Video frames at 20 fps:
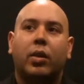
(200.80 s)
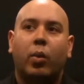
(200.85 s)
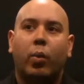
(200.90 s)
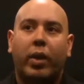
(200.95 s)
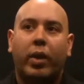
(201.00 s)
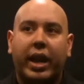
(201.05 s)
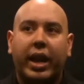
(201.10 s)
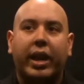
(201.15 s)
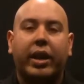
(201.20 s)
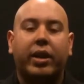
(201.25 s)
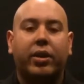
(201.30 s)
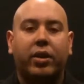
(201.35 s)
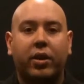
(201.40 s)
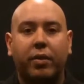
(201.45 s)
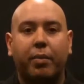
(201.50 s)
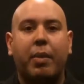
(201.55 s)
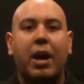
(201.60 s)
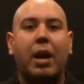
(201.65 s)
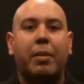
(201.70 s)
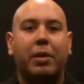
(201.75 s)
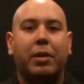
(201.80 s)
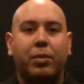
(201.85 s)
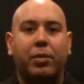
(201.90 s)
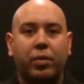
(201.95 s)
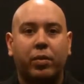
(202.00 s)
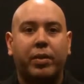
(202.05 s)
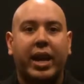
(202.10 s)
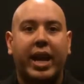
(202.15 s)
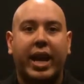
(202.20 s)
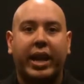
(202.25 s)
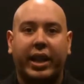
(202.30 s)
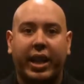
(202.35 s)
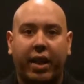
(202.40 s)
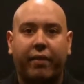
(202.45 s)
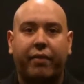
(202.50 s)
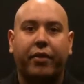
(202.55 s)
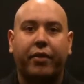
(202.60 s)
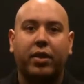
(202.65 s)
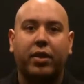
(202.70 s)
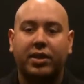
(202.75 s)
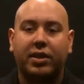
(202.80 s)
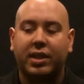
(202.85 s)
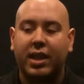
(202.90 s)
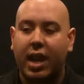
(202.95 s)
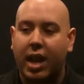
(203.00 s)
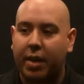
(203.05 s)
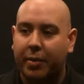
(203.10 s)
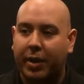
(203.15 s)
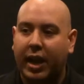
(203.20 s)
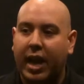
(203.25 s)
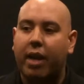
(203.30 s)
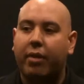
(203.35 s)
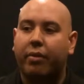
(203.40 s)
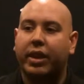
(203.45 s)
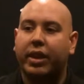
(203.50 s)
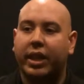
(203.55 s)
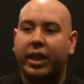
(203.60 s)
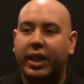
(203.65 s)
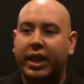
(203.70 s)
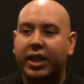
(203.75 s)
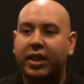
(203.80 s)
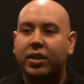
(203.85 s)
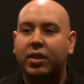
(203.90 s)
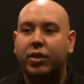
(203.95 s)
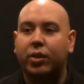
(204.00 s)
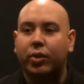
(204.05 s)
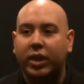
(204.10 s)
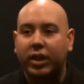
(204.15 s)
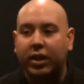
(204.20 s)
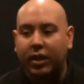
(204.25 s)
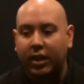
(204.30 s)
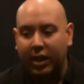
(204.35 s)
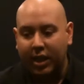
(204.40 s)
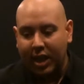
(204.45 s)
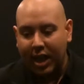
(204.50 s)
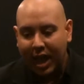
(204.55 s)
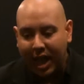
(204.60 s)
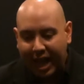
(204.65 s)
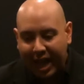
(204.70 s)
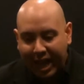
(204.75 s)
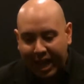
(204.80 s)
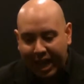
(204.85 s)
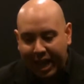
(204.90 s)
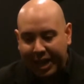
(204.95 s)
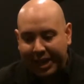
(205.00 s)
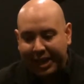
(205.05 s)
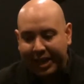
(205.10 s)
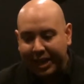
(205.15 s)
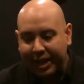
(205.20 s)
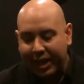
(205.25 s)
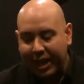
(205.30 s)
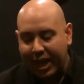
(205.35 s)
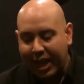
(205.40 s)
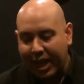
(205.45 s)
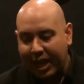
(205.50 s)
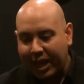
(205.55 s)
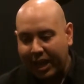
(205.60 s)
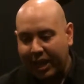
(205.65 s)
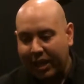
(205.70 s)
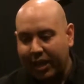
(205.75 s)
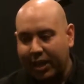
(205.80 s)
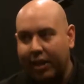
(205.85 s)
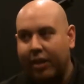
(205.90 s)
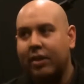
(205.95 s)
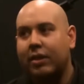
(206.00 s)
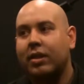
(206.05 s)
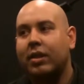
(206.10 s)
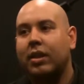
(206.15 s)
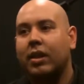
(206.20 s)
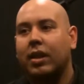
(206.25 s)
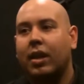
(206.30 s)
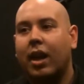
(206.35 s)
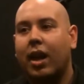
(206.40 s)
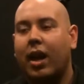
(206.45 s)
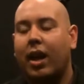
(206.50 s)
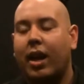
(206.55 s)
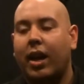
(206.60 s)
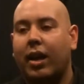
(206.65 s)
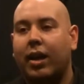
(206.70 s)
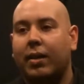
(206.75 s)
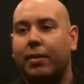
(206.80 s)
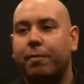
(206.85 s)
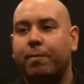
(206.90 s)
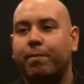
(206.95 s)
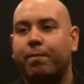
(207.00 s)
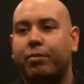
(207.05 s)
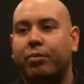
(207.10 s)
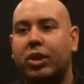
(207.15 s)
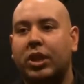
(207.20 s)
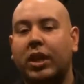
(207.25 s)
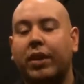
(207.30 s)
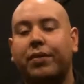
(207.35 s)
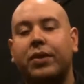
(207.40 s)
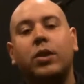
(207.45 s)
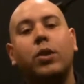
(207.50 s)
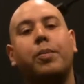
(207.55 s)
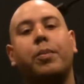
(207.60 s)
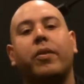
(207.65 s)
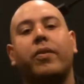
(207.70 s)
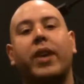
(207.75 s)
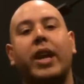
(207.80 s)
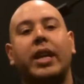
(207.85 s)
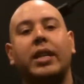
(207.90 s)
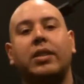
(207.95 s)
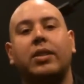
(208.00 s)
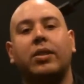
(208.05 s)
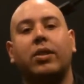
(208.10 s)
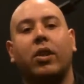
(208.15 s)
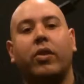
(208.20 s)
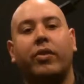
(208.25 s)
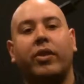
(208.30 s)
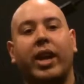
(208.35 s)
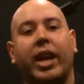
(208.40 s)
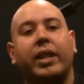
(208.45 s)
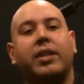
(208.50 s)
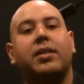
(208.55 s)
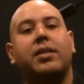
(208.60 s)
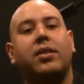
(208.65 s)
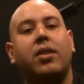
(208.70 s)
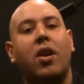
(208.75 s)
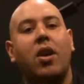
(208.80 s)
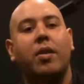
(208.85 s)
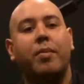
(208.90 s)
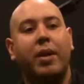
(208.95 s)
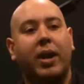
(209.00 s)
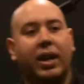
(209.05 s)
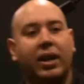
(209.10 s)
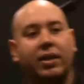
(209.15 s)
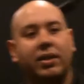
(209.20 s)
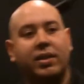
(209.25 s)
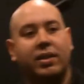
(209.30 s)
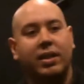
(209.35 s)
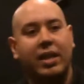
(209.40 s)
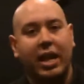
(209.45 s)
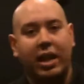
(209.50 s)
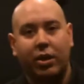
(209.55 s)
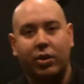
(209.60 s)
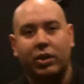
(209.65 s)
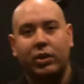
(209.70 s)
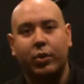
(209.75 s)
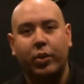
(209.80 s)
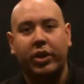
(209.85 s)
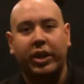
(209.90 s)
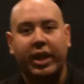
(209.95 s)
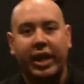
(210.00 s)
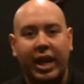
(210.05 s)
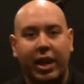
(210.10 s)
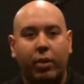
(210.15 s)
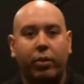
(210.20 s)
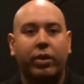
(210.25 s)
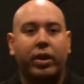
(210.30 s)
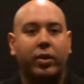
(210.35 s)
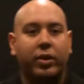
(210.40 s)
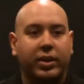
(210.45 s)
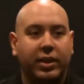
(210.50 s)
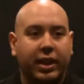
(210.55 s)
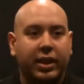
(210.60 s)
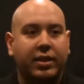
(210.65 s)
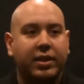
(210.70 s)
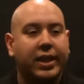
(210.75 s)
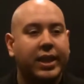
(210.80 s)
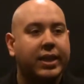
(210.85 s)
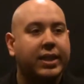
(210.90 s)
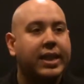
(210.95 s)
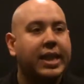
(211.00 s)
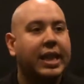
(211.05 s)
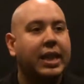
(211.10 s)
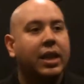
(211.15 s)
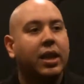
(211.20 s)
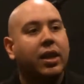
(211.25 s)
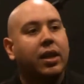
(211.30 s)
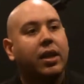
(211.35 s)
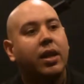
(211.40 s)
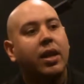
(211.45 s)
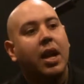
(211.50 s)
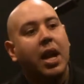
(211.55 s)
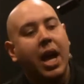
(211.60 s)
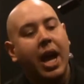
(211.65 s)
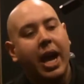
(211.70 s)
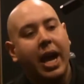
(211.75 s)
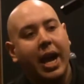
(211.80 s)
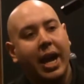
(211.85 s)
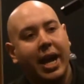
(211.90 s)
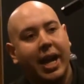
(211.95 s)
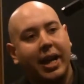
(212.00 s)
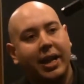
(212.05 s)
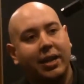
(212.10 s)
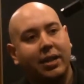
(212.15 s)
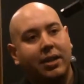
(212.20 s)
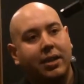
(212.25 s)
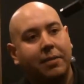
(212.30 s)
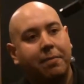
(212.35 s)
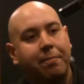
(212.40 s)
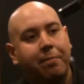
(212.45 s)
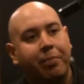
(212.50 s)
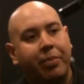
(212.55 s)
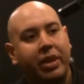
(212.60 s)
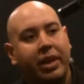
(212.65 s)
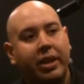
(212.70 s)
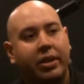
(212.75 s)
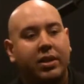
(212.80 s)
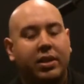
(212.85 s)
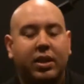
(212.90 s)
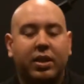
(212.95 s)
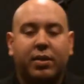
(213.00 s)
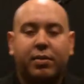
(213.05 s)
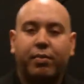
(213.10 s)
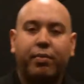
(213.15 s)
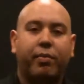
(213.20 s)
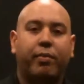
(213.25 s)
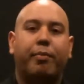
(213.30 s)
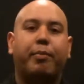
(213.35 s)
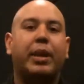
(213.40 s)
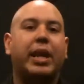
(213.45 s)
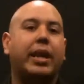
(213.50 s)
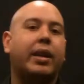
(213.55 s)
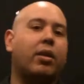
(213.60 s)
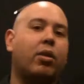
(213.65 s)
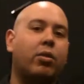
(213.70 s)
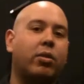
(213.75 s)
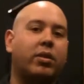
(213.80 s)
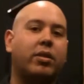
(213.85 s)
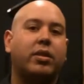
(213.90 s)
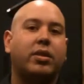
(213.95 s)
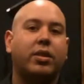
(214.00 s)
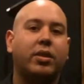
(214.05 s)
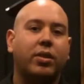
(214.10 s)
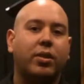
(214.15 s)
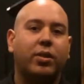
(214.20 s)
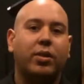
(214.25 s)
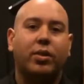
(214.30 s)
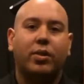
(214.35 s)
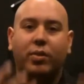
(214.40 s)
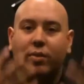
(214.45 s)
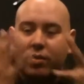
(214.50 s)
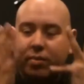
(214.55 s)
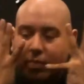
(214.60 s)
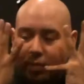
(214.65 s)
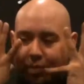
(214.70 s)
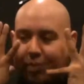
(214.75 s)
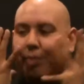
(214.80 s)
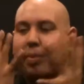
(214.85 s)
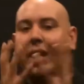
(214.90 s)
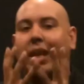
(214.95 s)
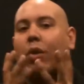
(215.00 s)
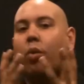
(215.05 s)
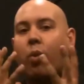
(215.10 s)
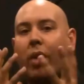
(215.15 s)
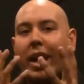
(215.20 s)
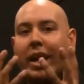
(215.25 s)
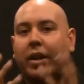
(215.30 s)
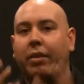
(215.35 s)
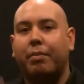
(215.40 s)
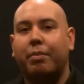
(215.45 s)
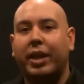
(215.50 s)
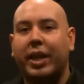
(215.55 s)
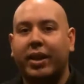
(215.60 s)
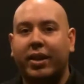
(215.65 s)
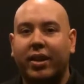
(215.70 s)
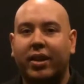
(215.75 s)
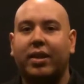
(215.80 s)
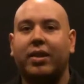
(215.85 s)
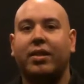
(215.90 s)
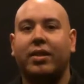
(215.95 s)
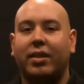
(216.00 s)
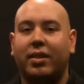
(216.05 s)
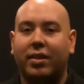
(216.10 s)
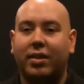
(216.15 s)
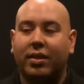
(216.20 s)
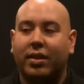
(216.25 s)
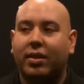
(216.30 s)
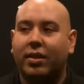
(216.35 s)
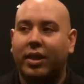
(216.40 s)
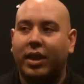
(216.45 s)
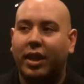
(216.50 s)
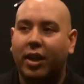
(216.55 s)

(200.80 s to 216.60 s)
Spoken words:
when I had heard Bobby Blue Bland that first time and got really into it, I had a shift supervisor over at Starbucks that I was working at when I was like 16, and he was this big older dude with big white beard and